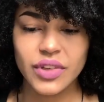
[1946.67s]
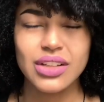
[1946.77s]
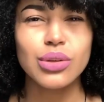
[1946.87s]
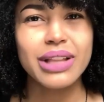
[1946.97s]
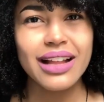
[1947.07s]

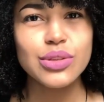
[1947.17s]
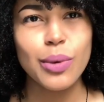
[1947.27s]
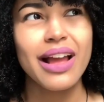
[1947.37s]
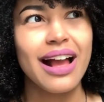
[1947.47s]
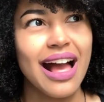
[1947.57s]
So that's
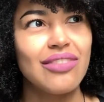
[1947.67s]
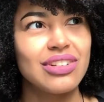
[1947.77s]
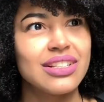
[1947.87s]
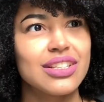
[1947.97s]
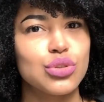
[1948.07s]
why I
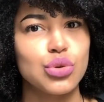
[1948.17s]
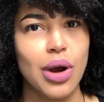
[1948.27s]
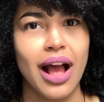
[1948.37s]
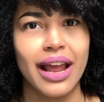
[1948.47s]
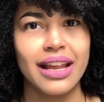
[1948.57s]
haven't
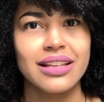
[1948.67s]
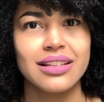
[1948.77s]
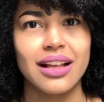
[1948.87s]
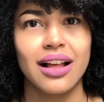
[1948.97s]
tried